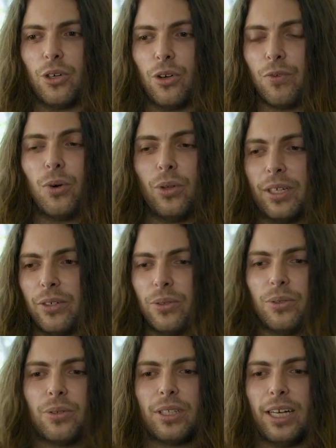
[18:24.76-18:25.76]
fall in
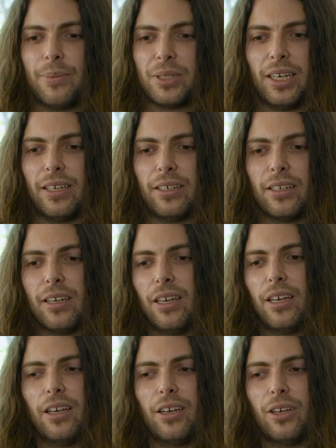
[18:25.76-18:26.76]
or collapse, and
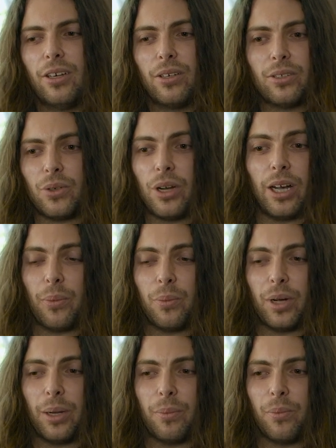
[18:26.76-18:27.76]
so
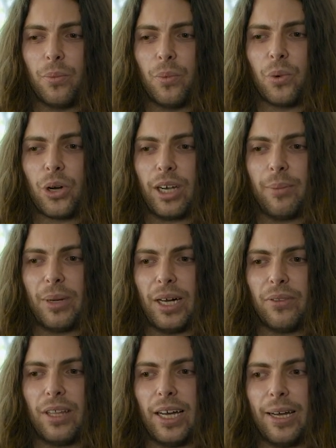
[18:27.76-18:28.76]
I worry
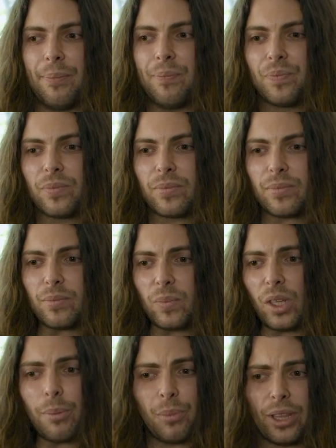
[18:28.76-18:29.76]
about that.
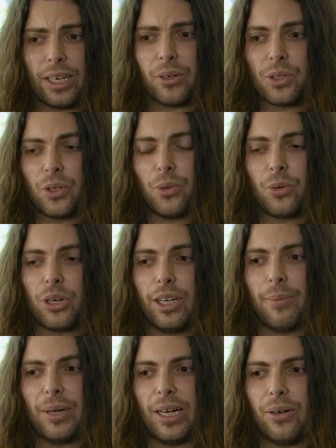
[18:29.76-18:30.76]
But then I also worry
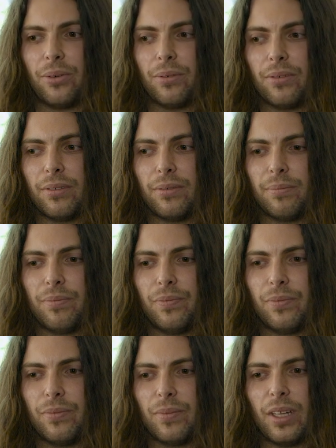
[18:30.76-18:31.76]
about,
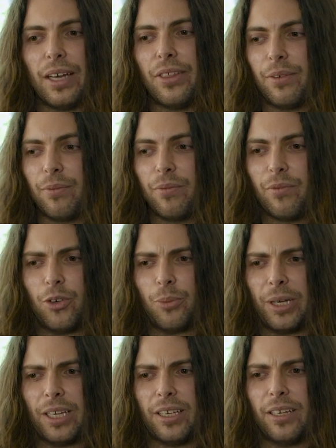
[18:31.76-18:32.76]
I think,
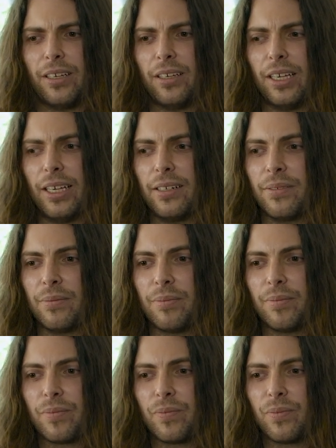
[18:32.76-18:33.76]
filmmaking
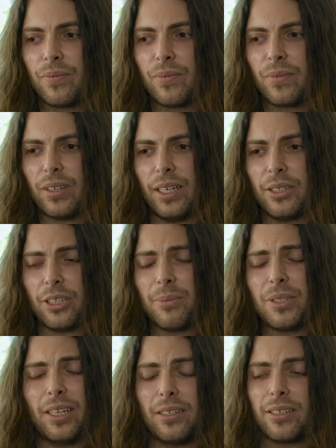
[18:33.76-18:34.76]
in some
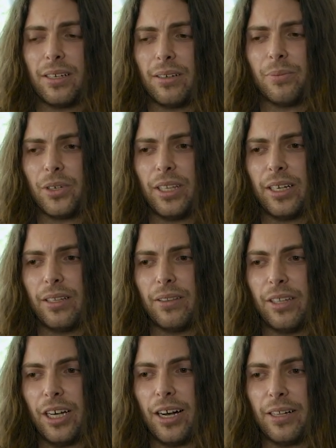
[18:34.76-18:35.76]
sense, and really
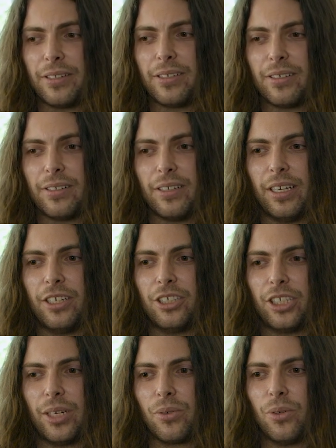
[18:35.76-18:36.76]
the arts in
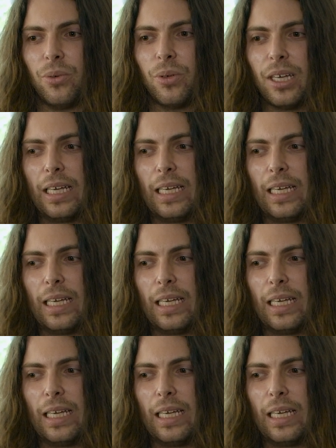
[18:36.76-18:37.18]
general,